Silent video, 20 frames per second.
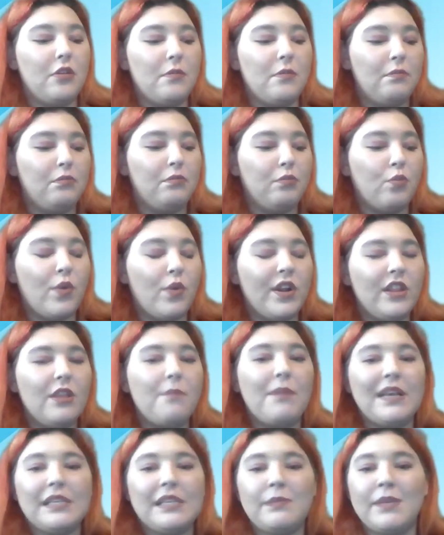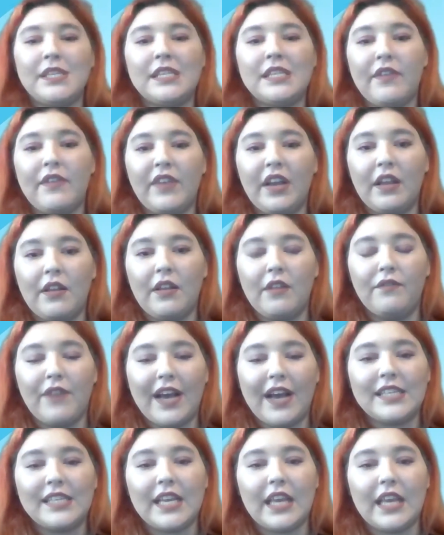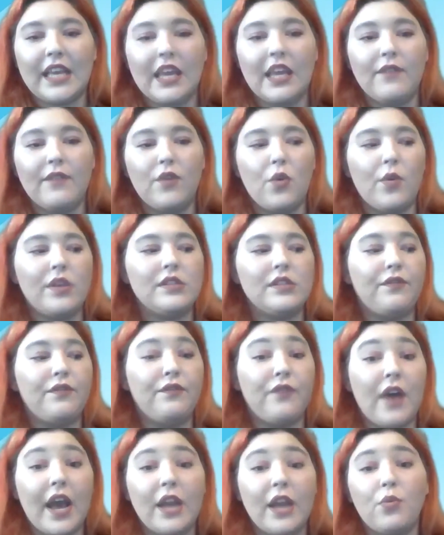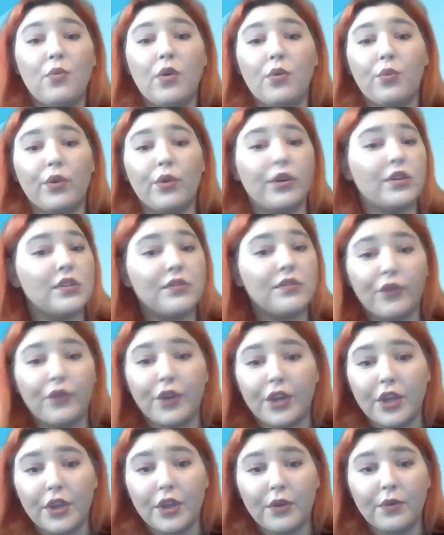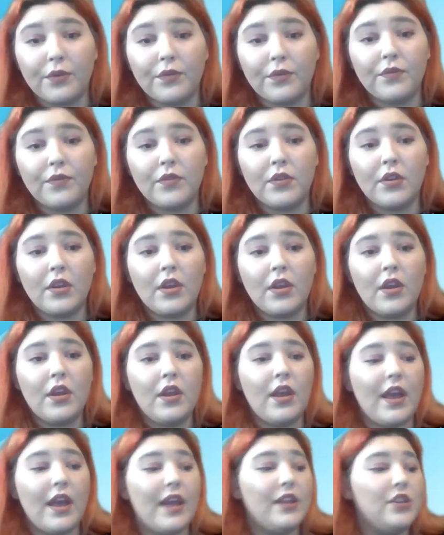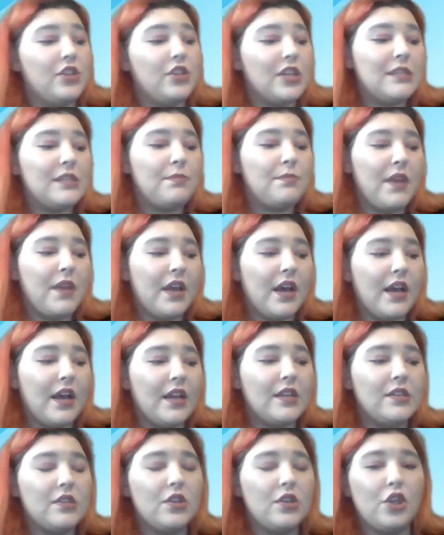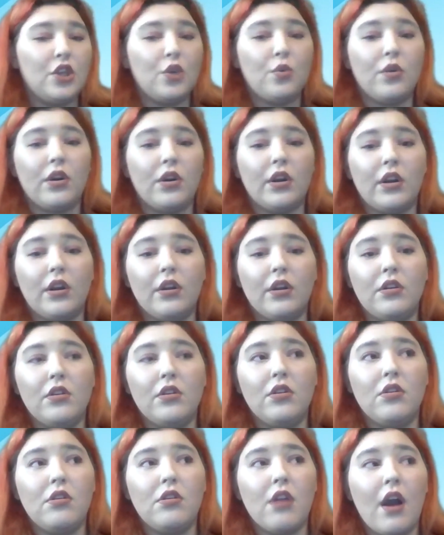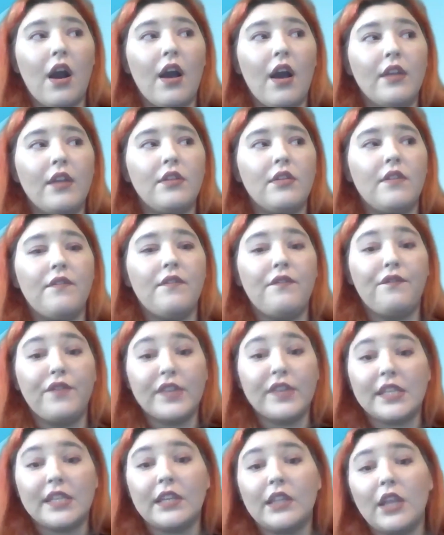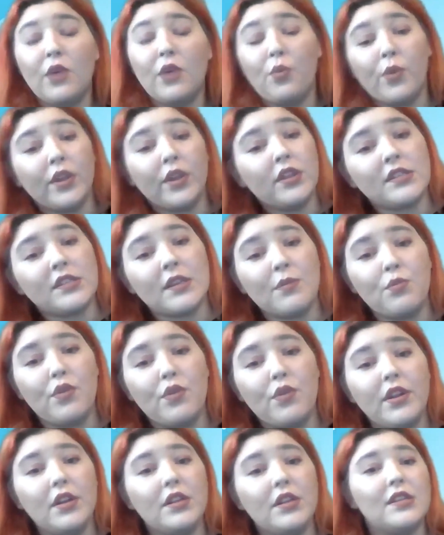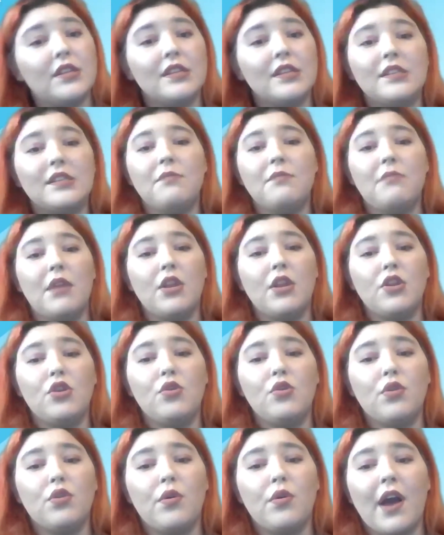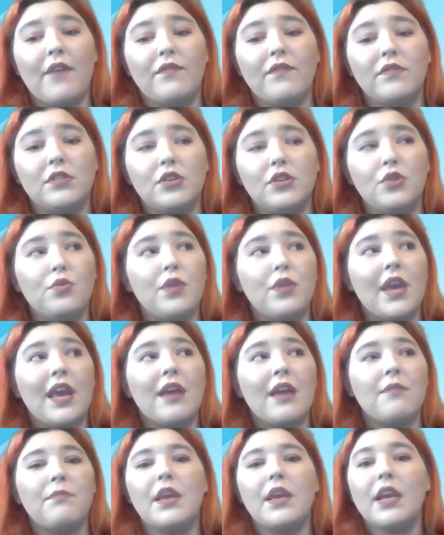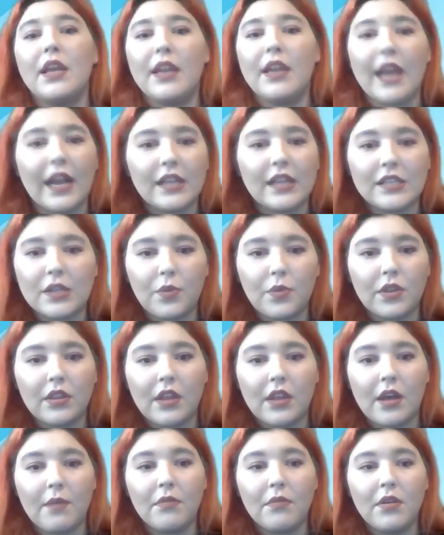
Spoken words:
one of the best pieces of advice I can give you is find what works for you. And just because you are not physically with someone doesn't mean you can't be connected with them.